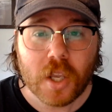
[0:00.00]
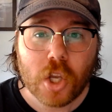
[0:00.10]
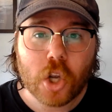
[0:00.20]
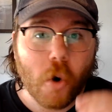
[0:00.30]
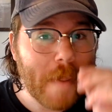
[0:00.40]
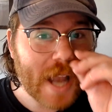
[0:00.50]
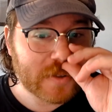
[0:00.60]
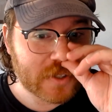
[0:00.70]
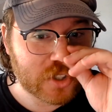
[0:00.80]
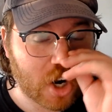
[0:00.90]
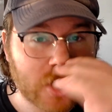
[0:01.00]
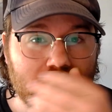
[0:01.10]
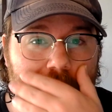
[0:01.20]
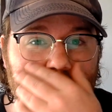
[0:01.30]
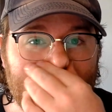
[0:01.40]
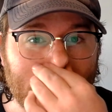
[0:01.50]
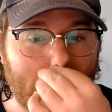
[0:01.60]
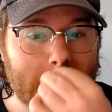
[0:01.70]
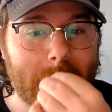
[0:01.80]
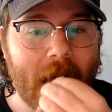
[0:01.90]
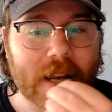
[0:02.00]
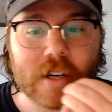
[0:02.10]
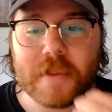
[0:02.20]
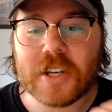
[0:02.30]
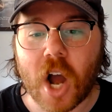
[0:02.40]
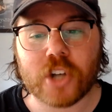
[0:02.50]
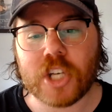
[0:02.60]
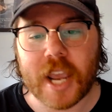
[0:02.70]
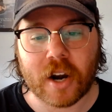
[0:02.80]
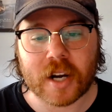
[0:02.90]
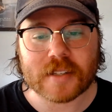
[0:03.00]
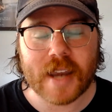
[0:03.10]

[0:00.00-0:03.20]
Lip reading: Going back to the Chargers, it's going to be running back, going to be Najee Harris.